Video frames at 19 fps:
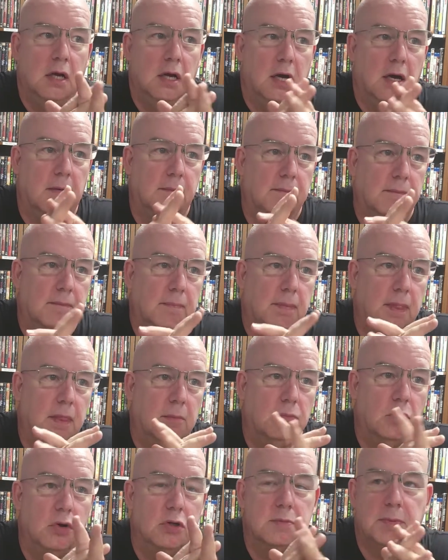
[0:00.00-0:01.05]
Um,
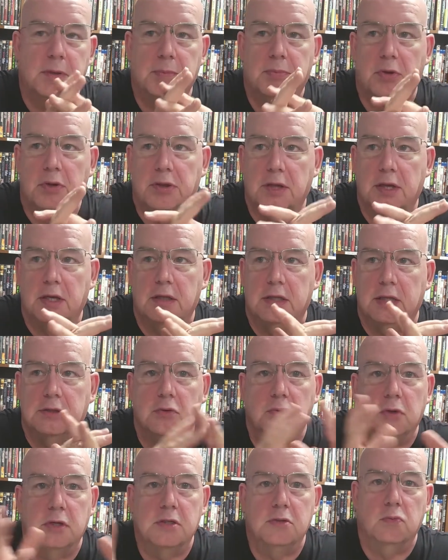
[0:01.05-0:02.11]
Most people think that the
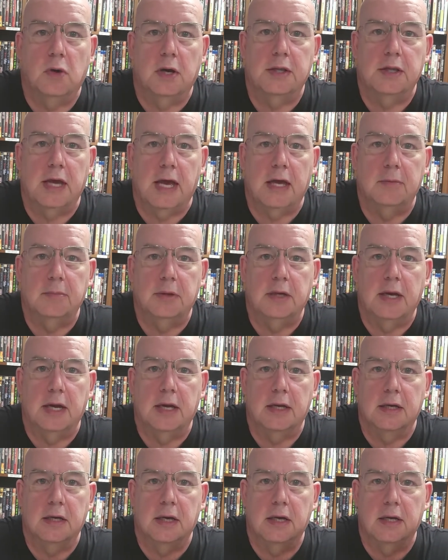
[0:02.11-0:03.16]
reason why the
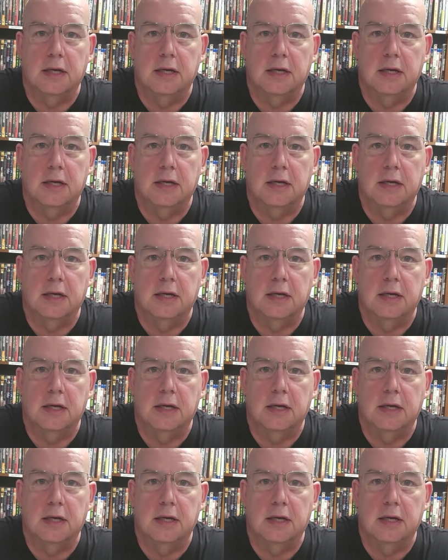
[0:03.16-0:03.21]
NBA